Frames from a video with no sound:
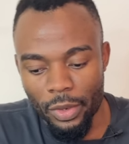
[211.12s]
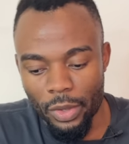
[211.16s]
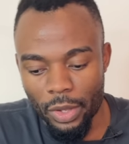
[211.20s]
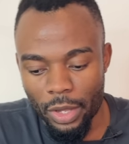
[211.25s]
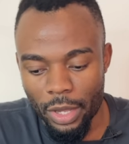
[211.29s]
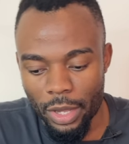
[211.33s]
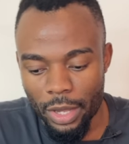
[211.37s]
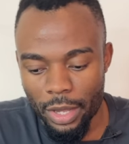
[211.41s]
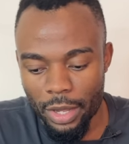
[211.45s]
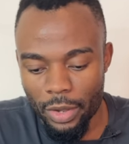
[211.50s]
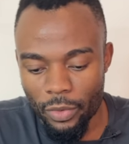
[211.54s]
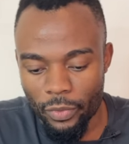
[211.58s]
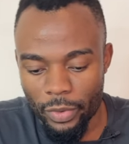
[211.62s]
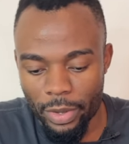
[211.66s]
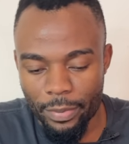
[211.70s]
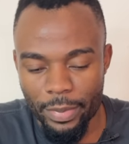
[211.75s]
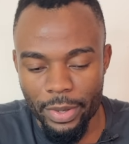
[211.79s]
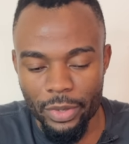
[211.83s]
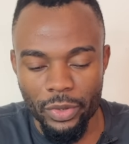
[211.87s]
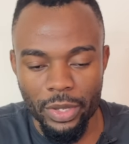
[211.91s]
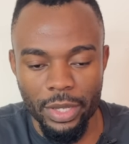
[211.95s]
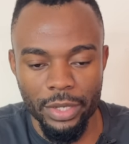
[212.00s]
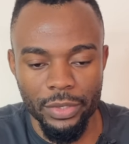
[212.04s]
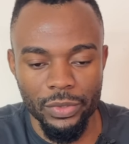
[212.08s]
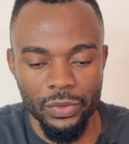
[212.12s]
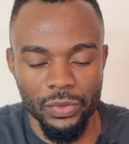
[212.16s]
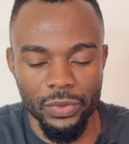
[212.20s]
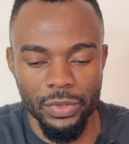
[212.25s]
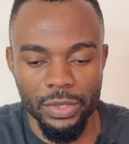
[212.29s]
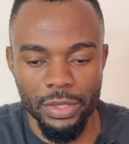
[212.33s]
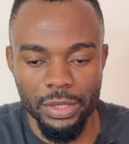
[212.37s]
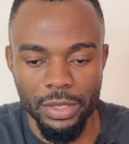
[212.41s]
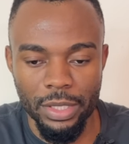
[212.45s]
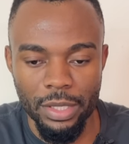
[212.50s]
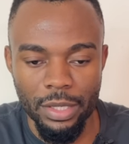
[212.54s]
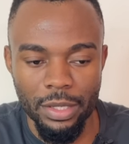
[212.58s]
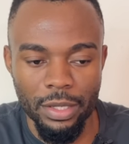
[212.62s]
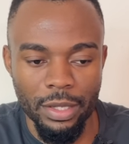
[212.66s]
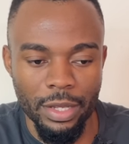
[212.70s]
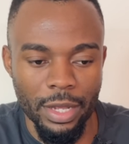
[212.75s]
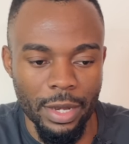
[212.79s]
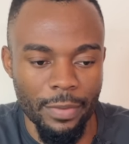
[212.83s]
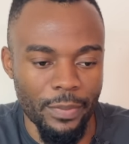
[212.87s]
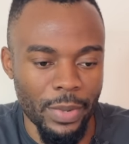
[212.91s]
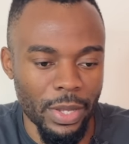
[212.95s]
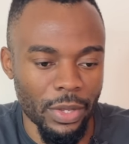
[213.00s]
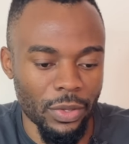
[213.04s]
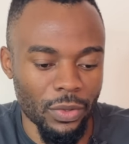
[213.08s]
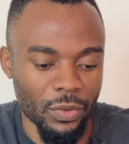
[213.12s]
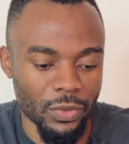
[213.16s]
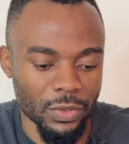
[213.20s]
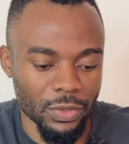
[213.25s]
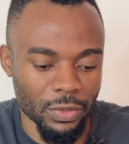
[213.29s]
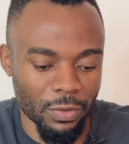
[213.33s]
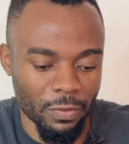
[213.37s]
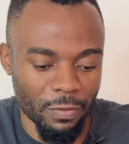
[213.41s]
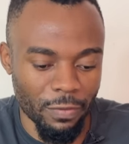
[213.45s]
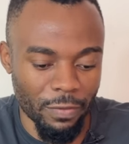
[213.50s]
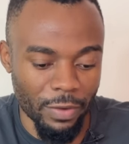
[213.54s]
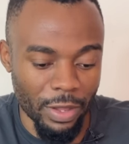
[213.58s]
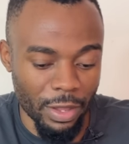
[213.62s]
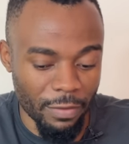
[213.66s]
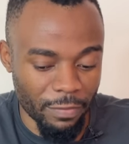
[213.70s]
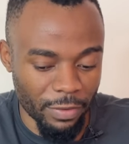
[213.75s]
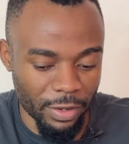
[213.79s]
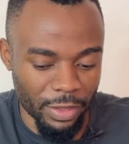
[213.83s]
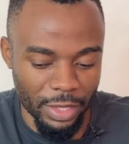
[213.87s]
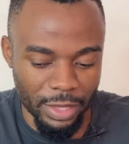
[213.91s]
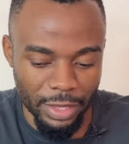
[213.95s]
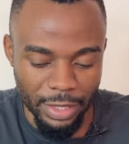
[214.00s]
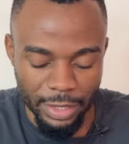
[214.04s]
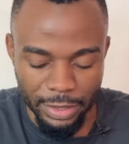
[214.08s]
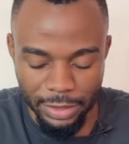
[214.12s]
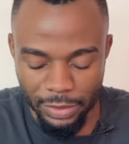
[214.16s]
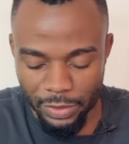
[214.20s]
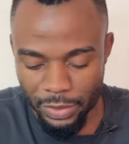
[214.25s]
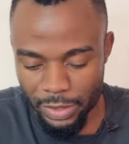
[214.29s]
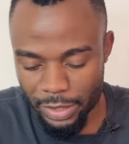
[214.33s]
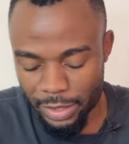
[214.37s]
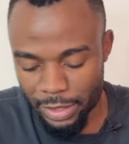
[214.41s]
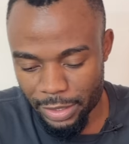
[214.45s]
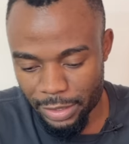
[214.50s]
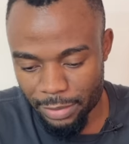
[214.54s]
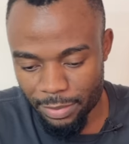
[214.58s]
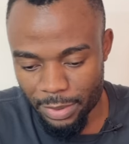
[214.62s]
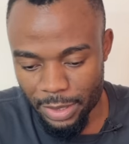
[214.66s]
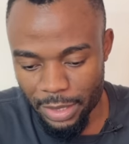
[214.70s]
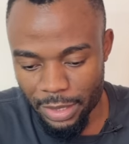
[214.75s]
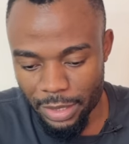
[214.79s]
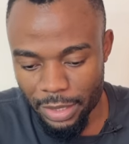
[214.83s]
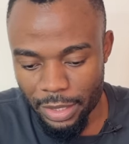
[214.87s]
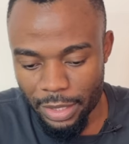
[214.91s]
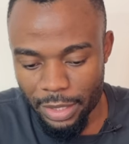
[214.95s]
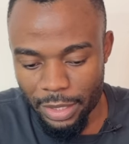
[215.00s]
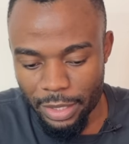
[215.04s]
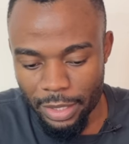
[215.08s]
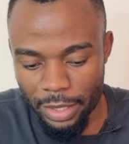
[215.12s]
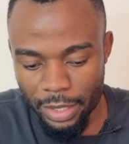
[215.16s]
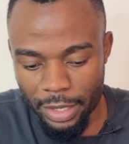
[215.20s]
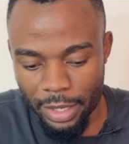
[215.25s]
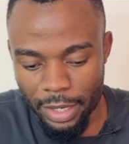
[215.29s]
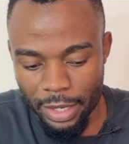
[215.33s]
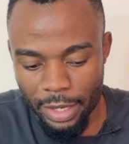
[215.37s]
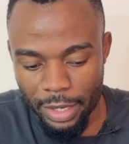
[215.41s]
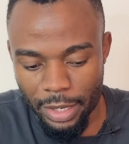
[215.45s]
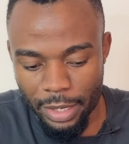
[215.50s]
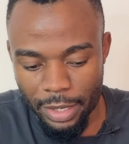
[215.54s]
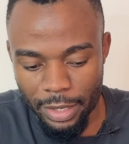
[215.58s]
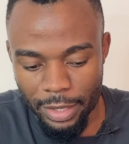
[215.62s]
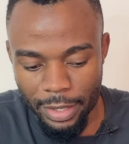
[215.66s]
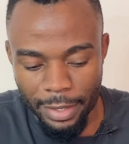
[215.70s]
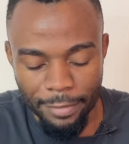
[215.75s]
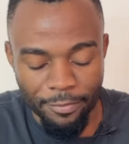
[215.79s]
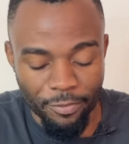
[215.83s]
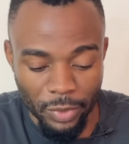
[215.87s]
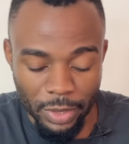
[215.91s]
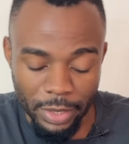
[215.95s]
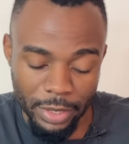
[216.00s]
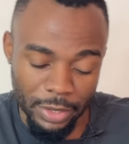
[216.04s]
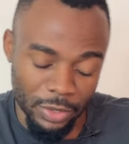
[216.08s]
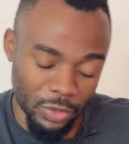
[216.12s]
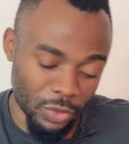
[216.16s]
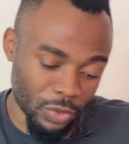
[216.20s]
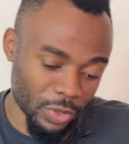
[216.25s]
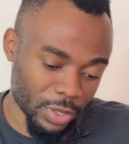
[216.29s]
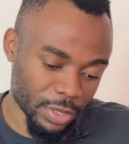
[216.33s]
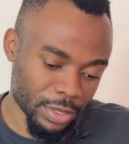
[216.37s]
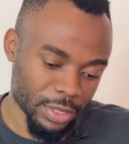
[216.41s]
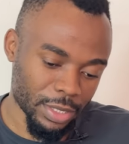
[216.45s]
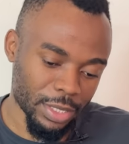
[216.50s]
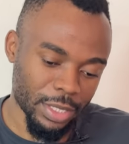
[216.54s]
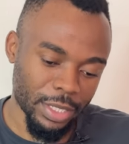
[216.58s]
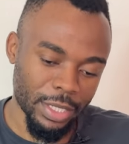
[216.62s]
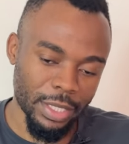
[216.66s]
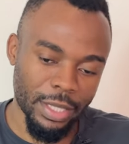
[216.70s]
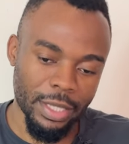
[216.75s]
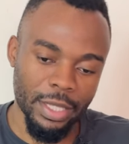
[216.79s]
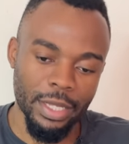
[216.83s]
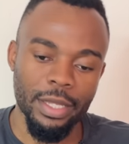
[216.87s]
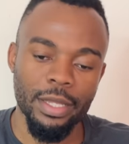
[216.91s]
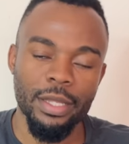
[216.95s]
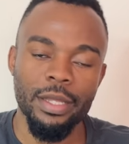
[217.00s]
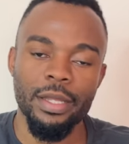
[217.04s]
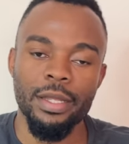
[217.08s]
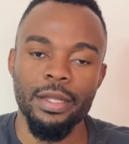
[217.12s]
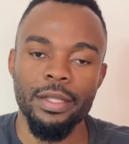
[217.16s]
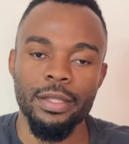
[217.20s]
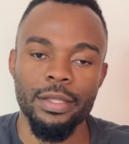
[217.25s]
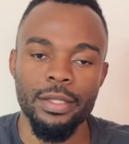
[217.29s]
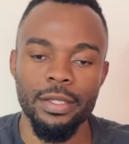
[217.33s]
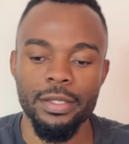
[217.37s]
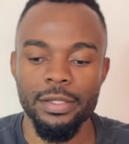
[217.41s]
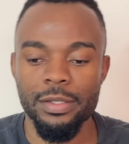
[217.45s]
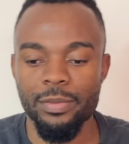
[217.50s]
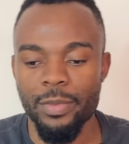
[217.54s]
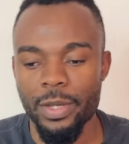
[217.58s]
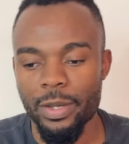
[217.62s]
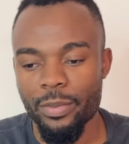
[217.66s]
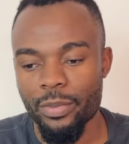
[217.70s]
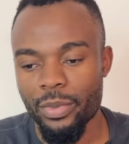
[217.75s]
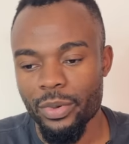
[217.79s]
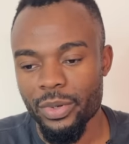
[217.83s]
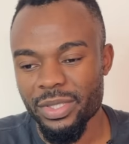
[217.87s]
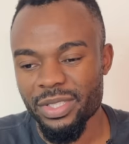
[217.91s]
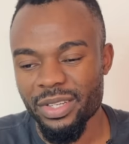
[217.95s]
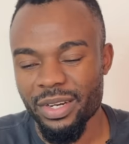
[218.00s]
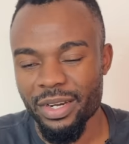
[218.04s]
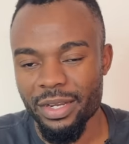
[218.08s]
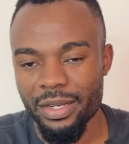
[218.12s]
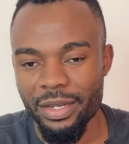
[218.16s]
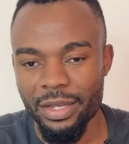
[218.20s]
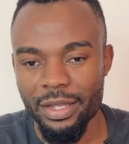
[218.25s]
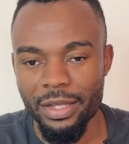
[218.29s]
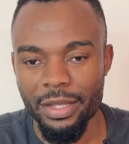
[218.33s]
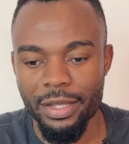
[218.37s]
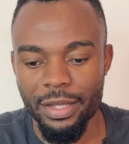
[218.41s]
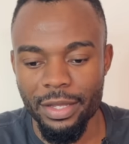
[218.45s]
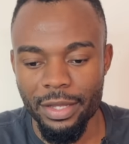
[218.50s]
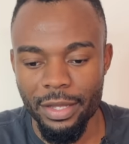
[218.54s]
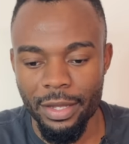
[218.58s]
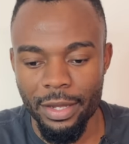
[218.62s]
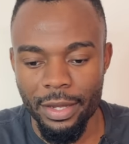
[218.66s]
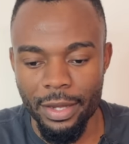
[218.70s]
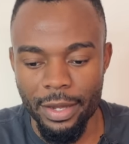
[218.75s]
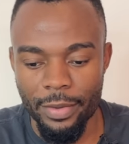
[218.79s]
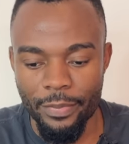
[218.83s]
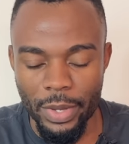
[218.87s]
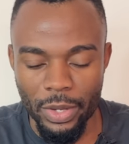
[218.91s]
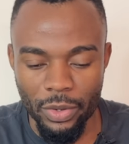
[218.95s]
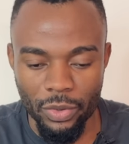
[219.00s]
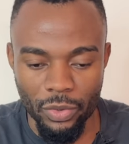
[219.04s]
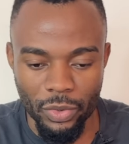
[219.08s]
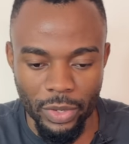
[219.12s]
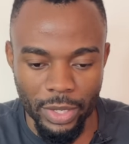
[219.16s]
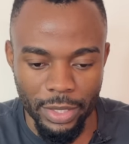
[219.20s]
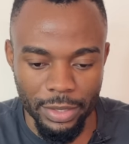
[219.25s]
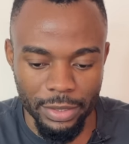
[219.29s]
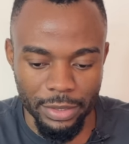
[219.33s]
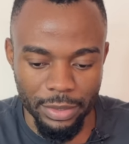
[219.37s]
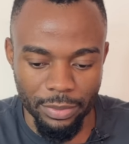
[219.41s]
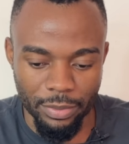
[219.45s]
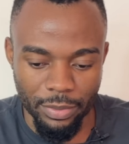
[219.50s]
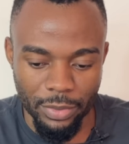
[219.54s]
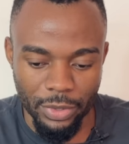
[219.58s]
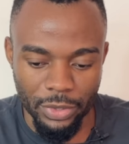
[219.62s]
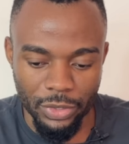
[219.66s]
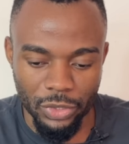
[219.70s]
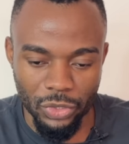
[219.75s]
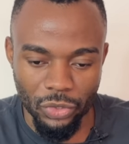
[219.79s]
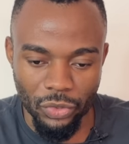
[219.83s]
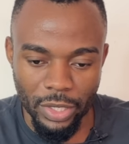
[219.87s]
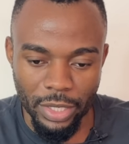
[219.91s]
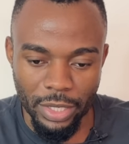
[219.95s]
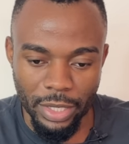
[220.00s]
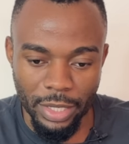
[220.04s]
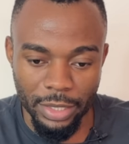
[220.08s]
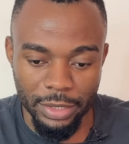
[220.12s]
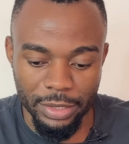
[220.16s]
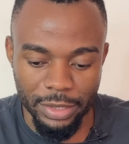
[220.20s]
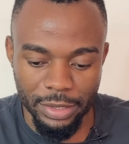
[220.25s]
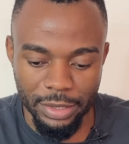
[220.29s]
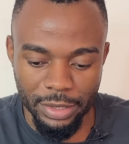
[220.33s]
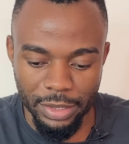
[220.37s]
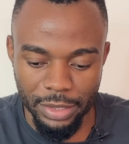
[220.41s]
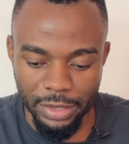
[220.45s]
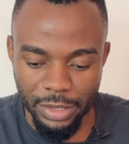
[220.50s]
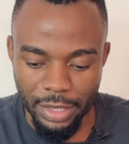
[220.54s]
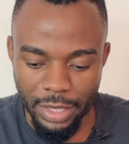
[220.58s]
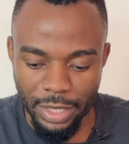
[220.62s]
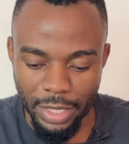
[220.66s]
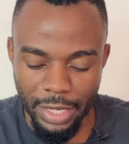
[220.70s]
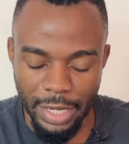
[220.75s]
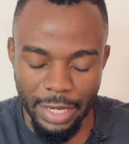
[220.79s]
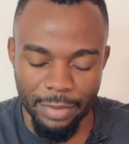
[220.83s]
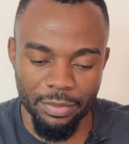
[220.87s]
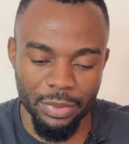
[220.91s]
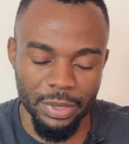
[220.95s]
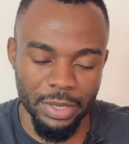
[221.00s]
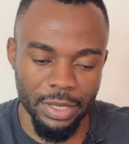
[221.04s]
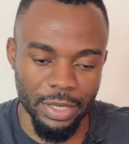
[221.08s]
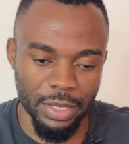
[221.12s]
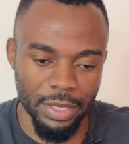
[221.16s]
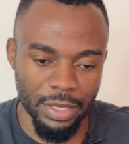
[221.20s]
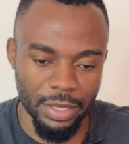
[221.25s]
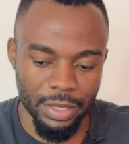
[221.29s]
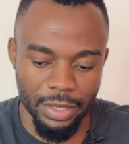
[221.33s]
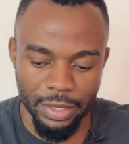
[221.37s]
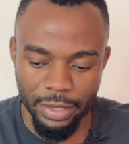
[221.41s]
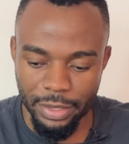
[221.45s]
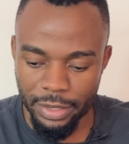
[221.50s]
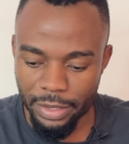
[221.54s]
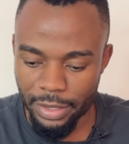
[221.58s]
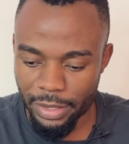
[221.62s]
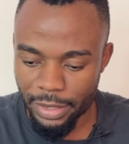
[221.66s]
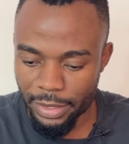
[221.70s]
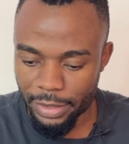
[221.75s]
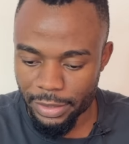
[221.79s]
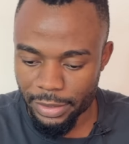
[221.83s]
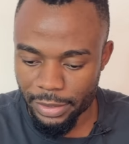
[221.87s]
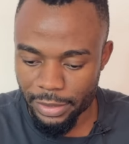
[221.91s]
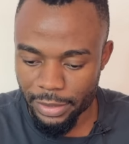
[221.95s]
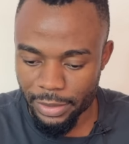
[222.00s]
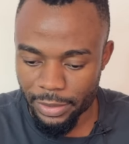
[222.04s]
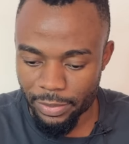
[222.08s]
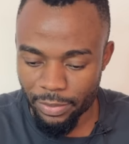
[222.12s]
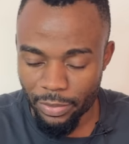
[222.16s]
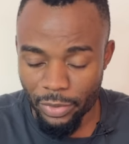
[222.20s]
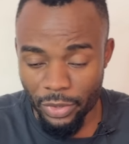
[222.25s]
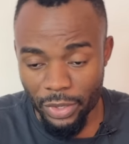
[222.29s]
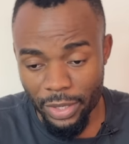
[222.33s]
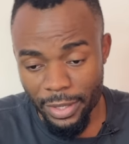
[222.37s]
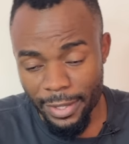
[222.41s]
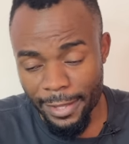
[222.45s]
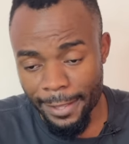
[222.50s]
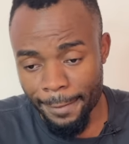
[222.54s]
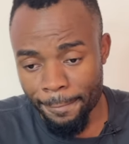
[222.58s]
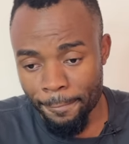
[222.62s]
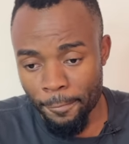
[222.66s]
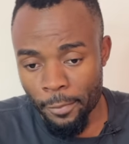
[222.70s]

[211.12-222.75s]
uh, whereby you get to see and make use of everything that's on the display uh, yep the dock is still in there this macbook is running uh, macOS Monterey I just recently updated it this morning